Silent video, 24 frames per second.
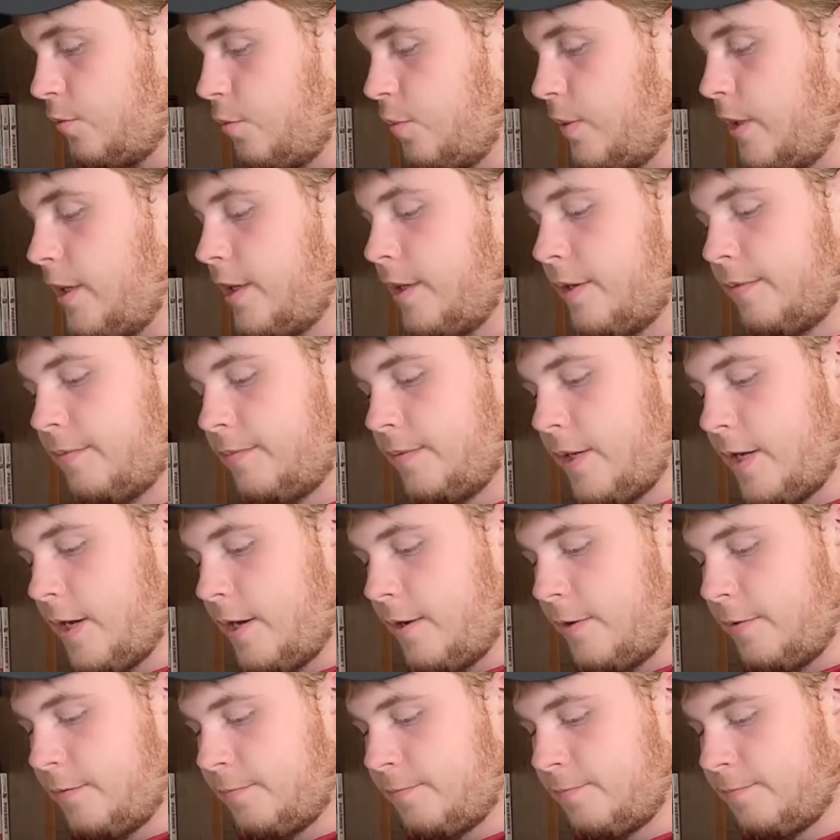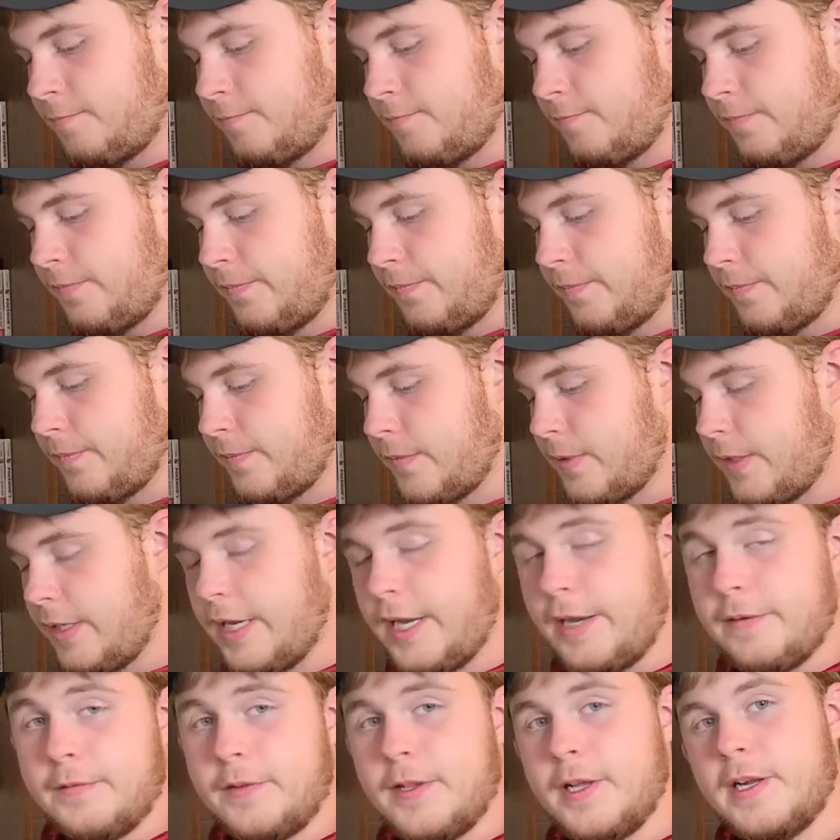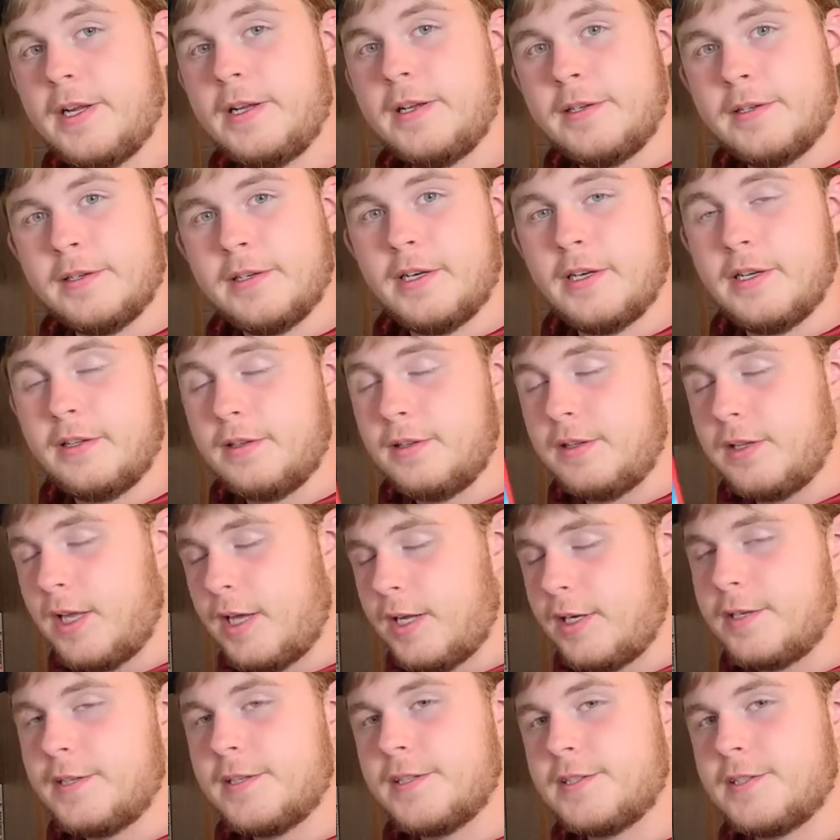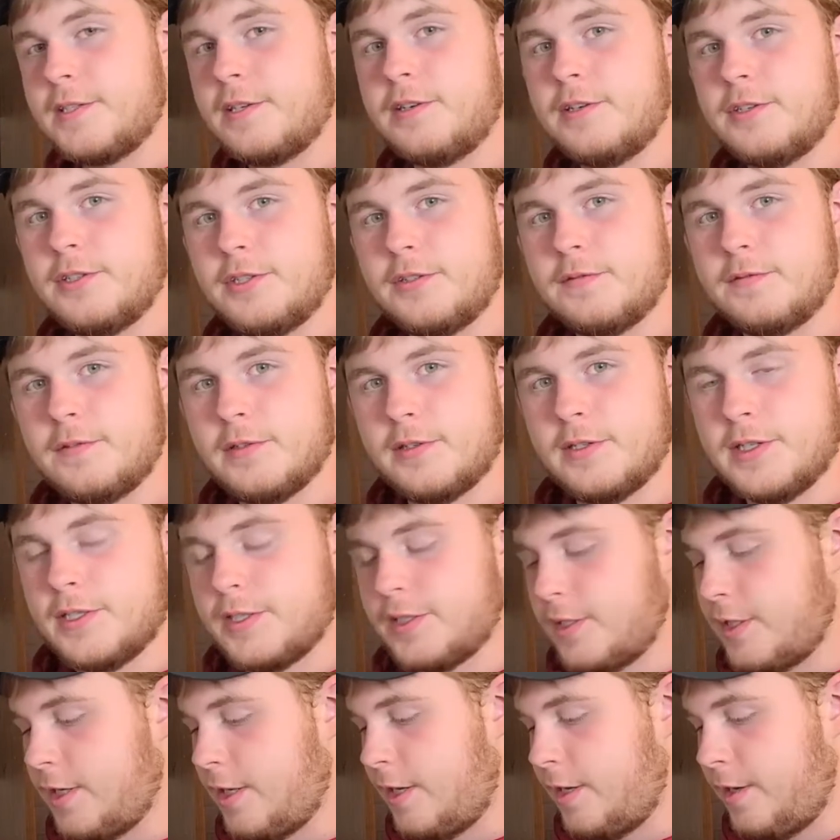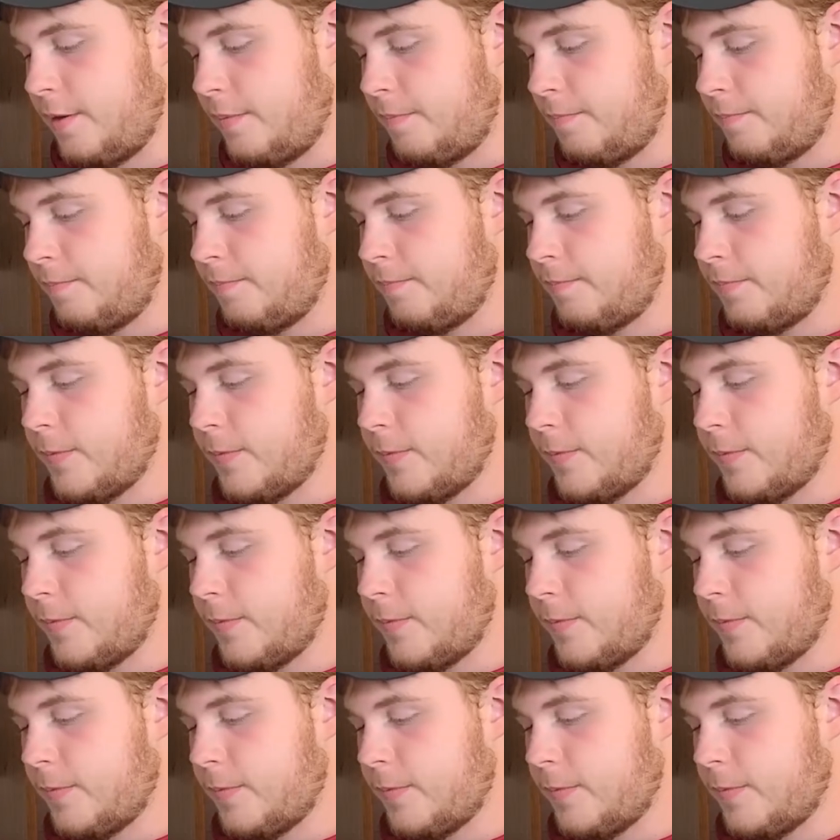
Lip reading: Wii. Now, I have a lot of nostalgia for this game.